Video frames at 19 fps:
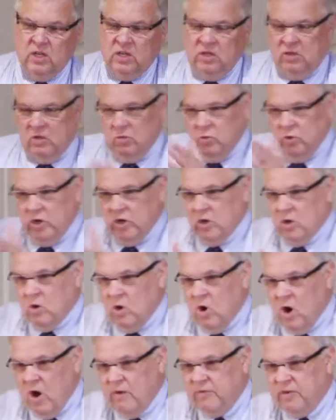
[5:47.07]
the widow
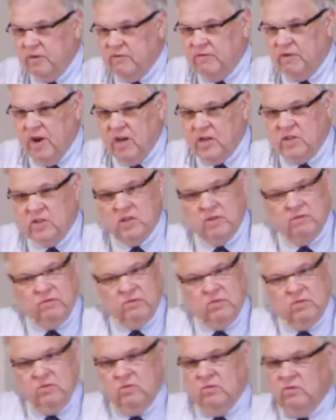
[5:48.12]
often finds it
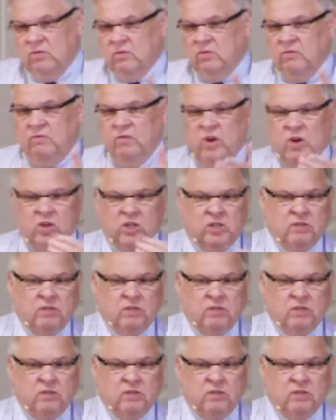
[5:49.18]
very